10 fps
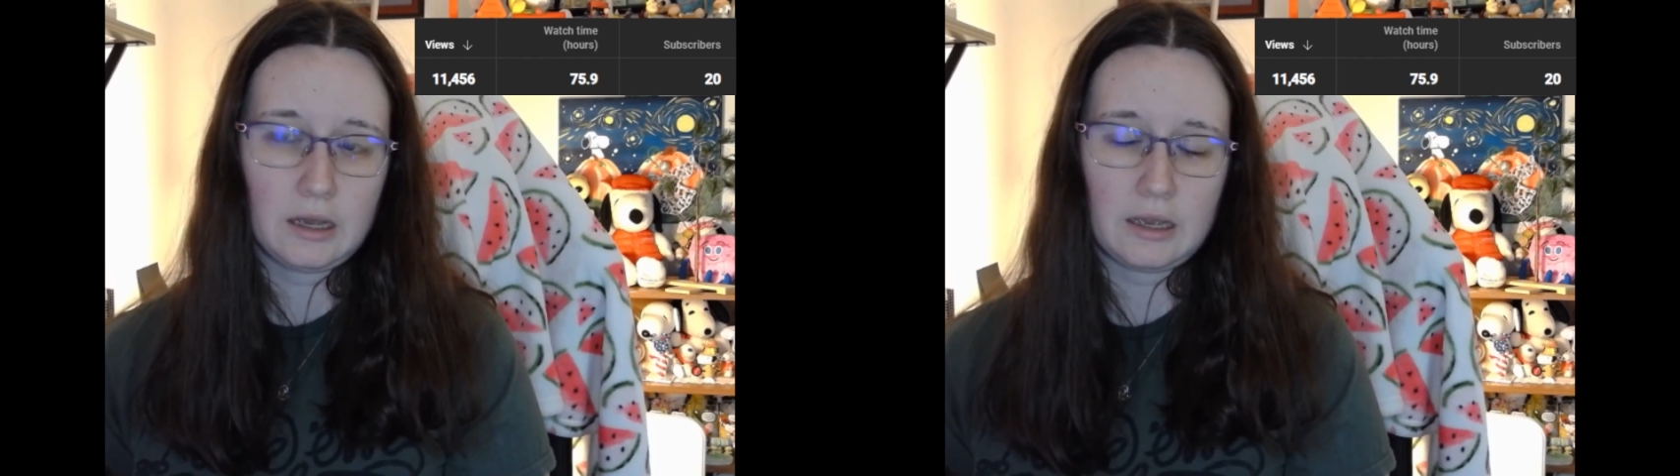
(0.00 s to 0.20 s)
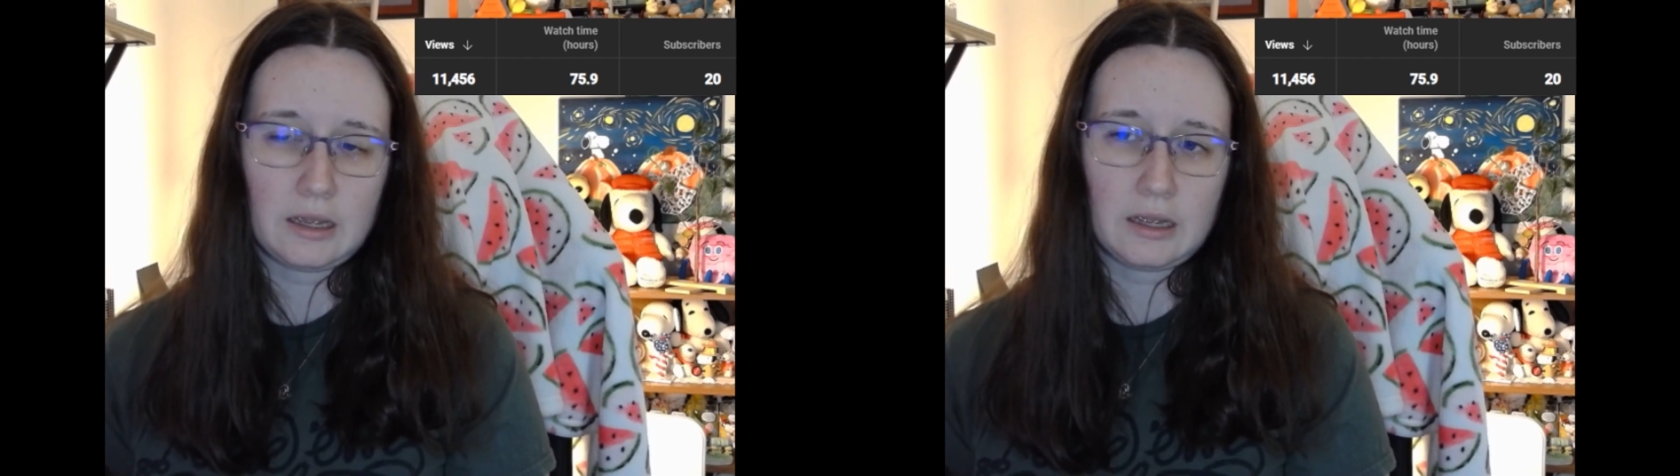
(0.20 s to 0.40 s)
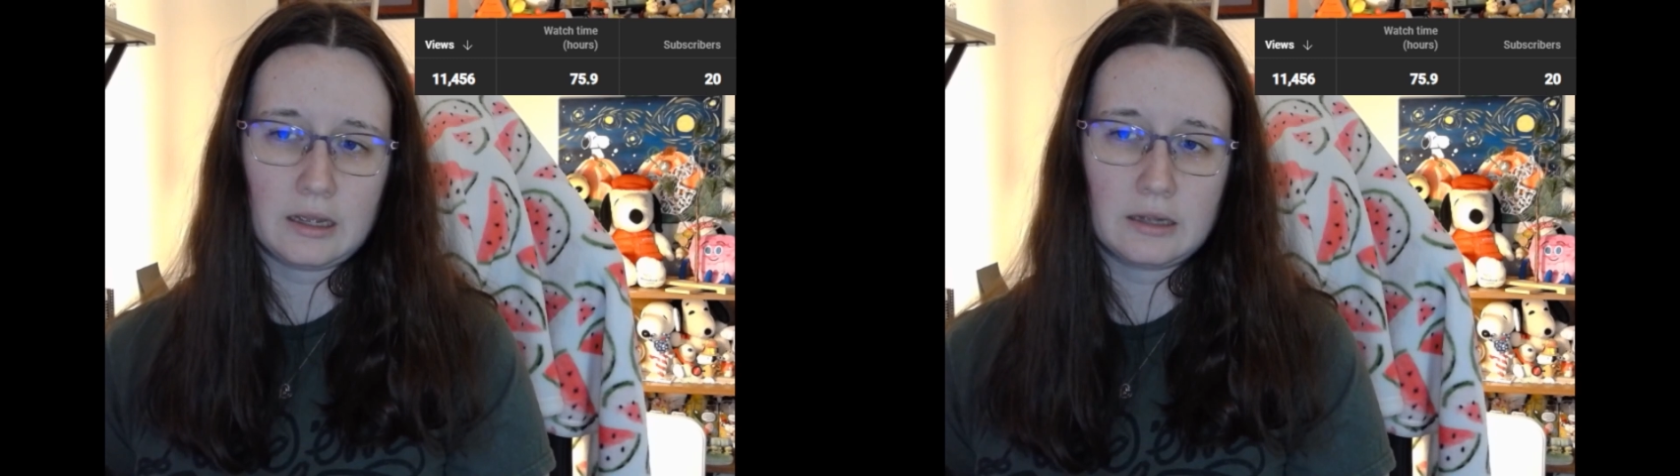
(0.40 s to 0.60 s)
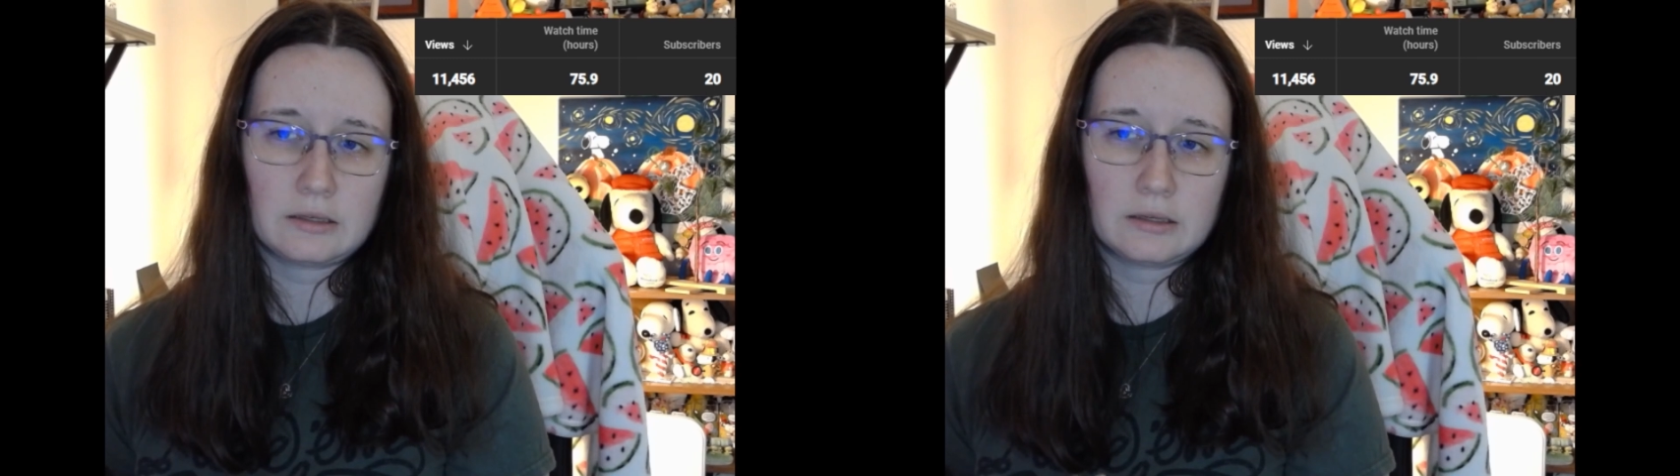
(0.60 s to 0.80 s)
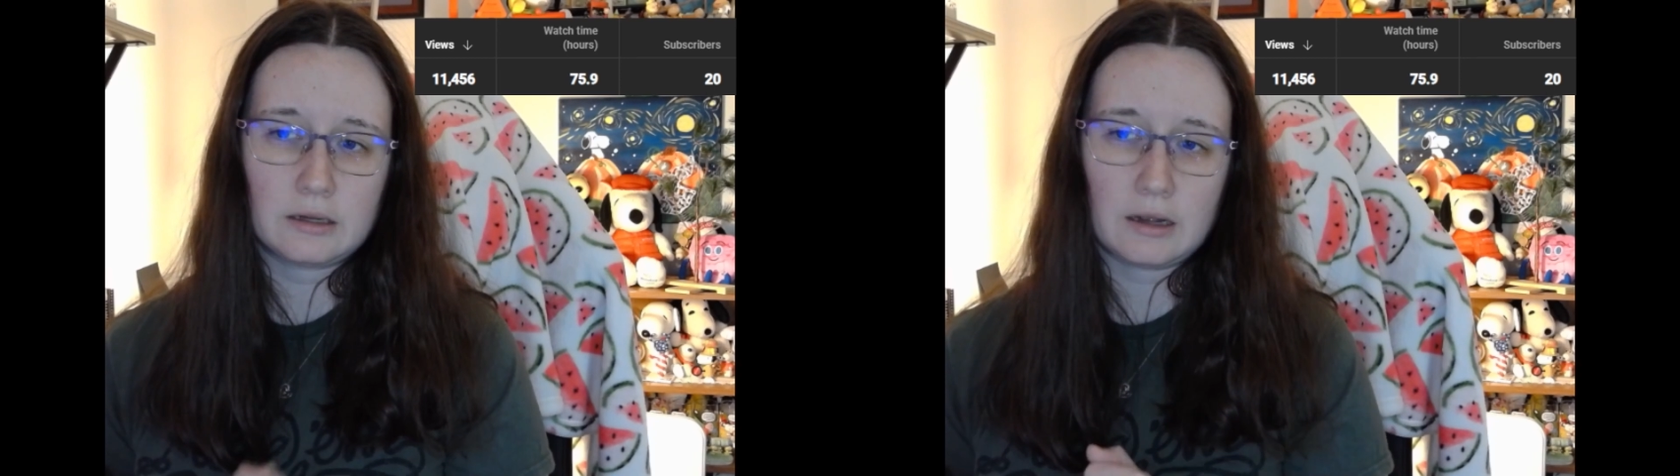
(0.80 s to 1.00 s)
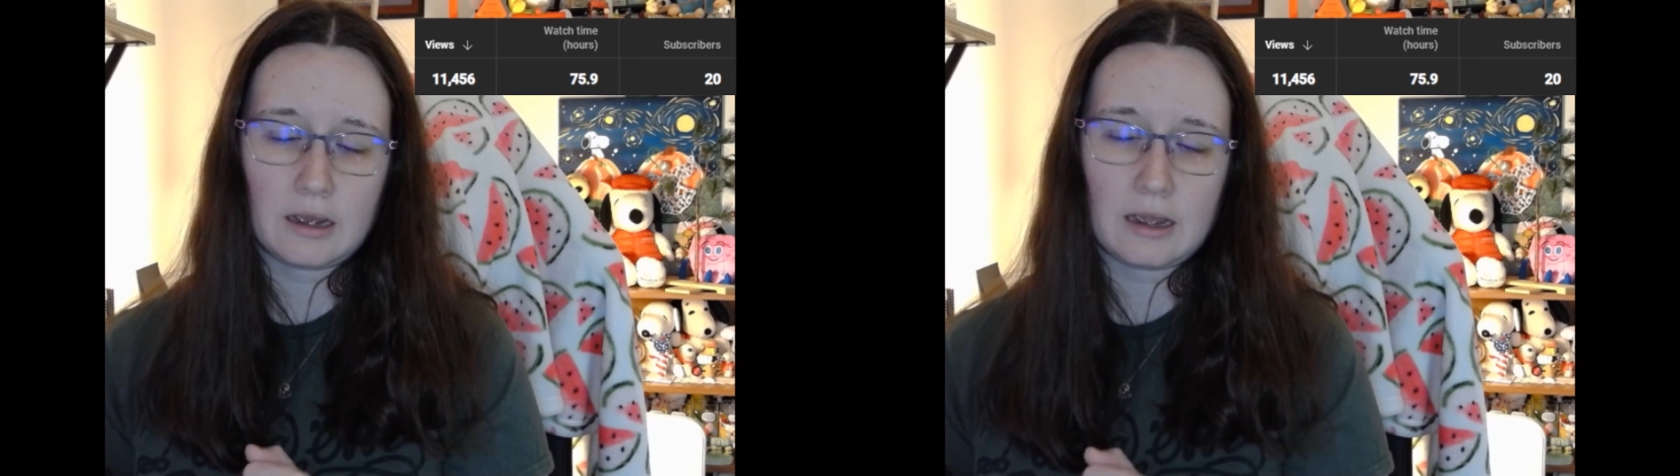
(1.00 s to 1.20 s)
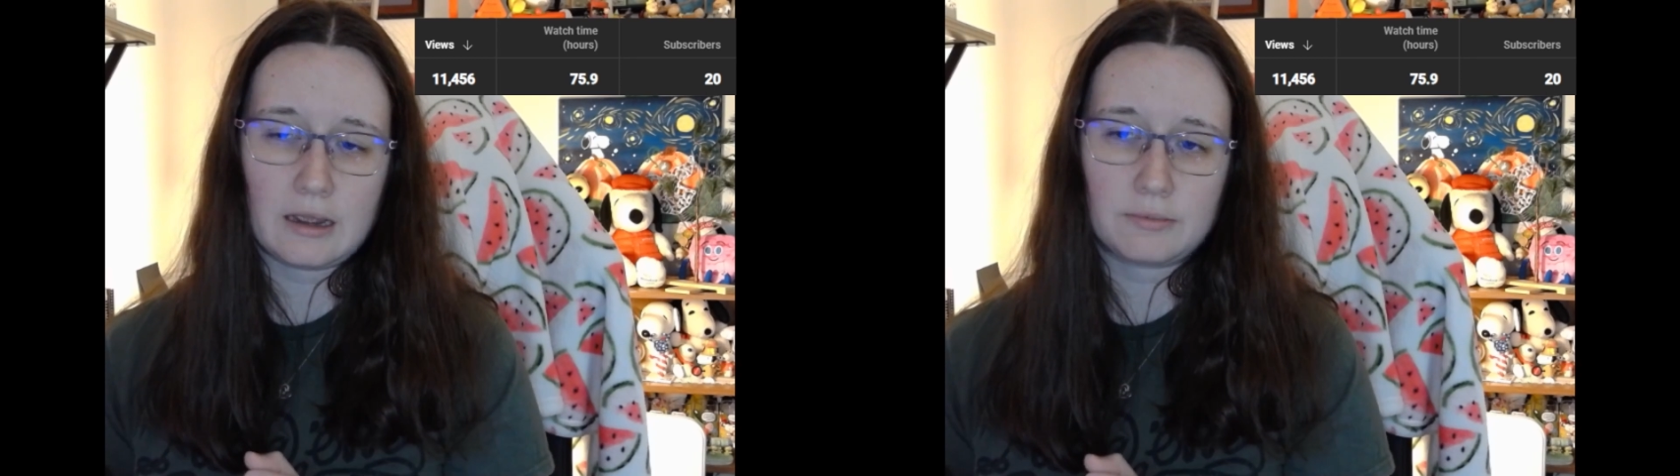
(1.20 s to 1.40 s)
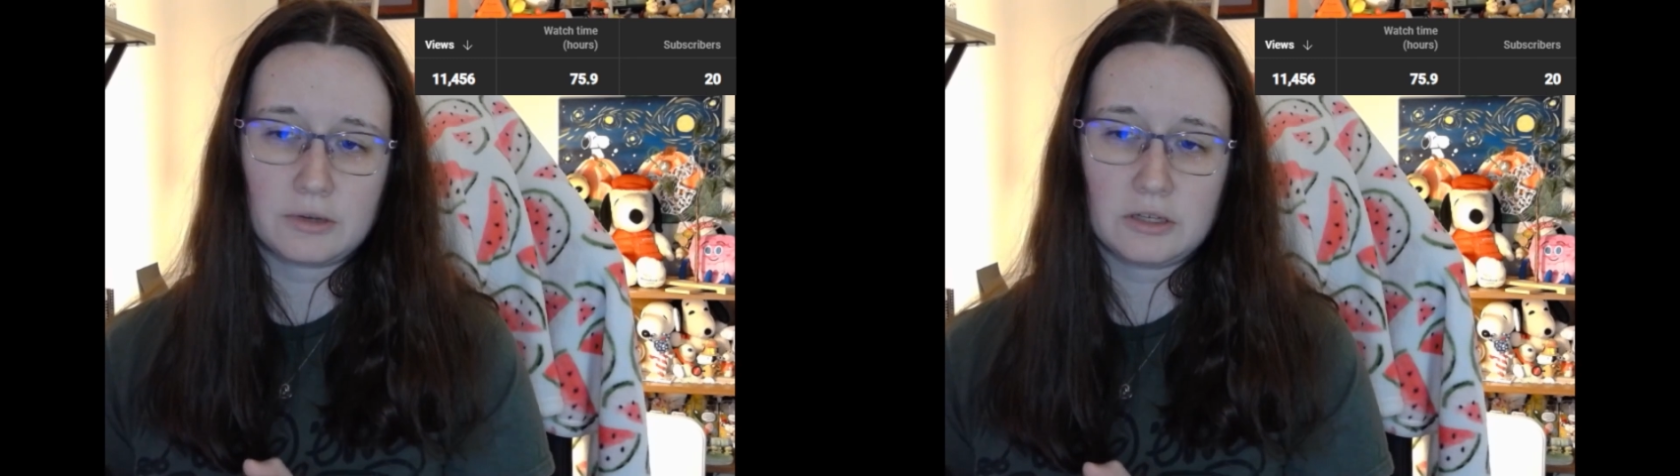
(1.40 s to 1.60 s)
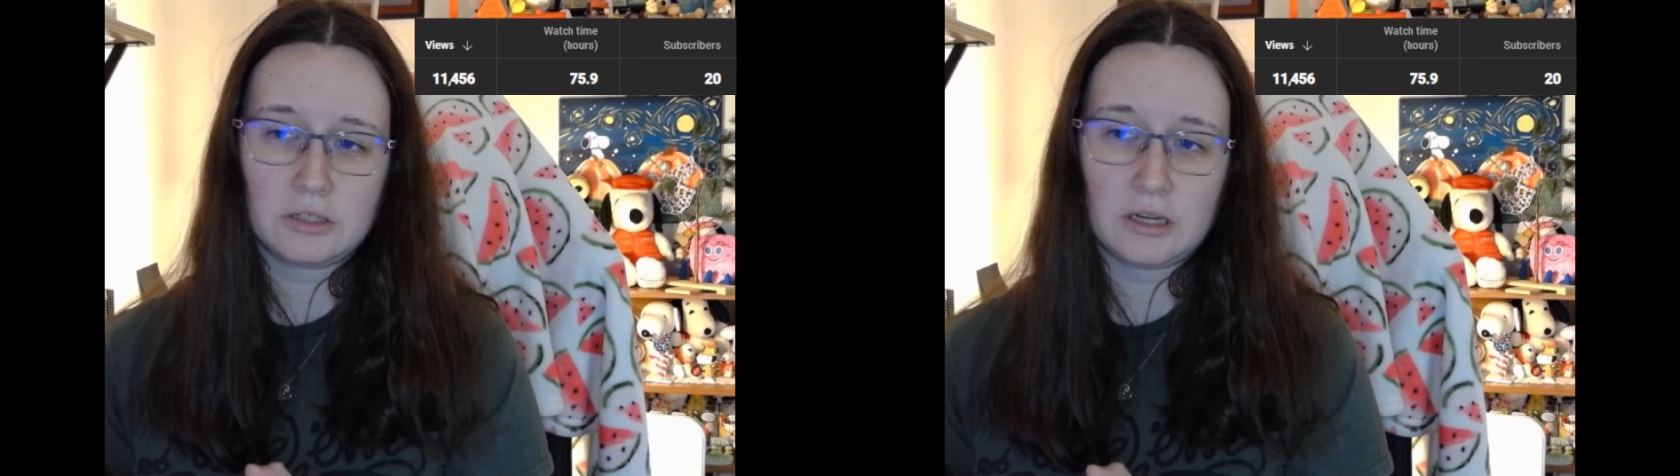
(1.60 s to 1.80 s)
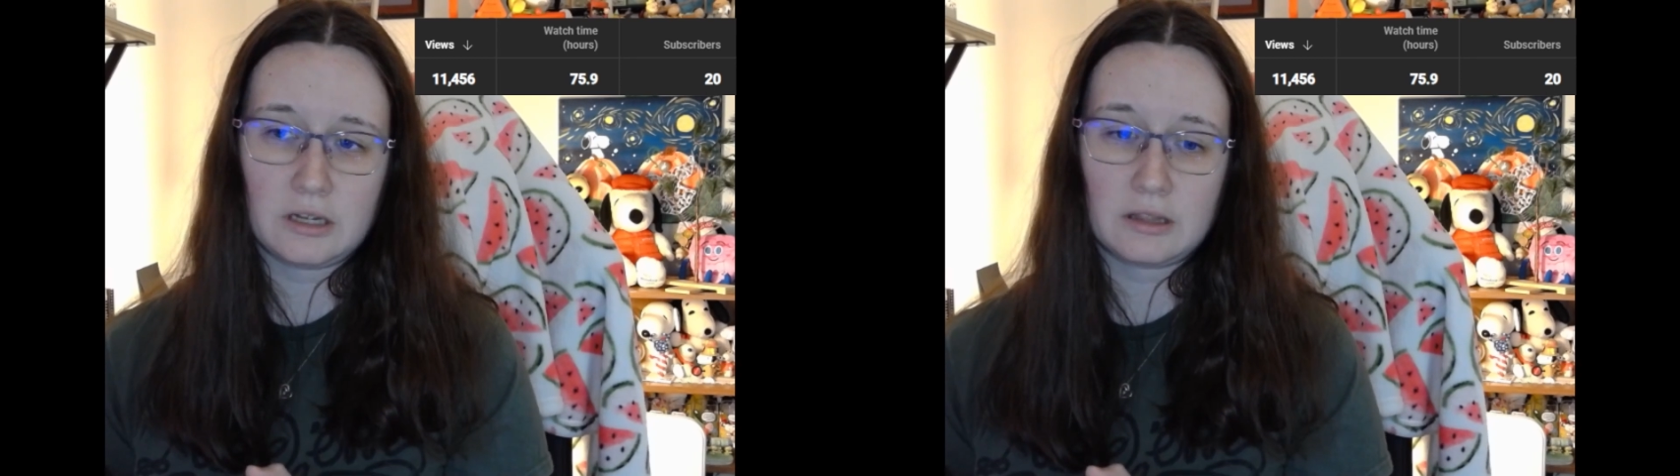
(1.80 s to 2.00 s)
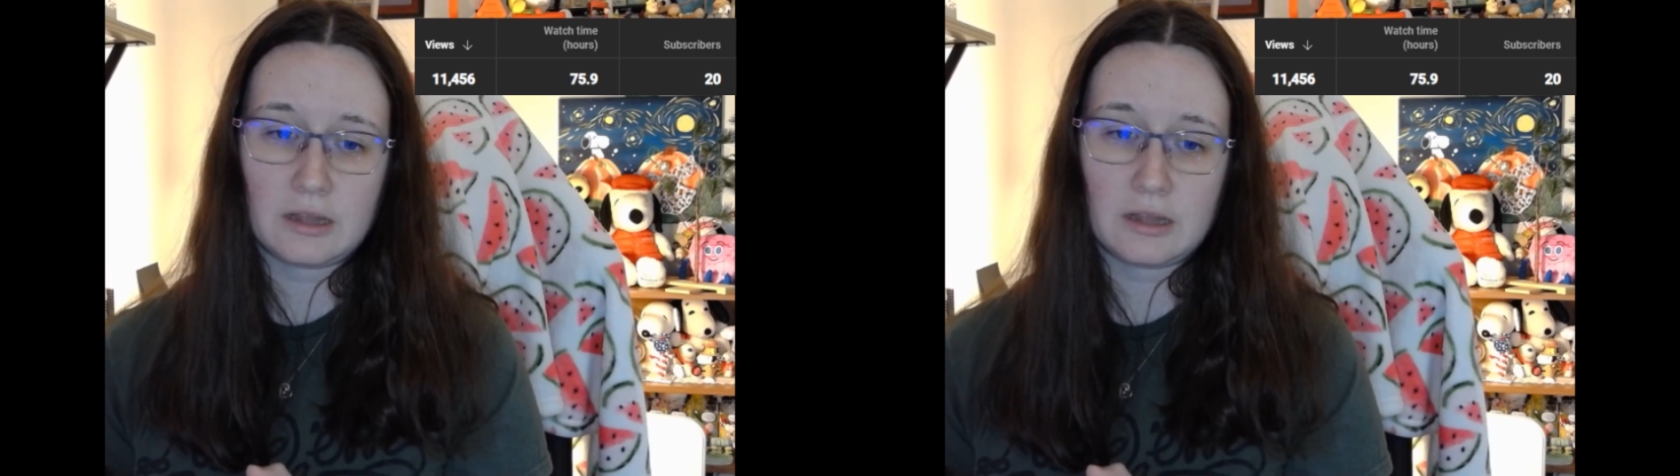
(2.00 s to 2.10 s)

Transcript: and I appreciate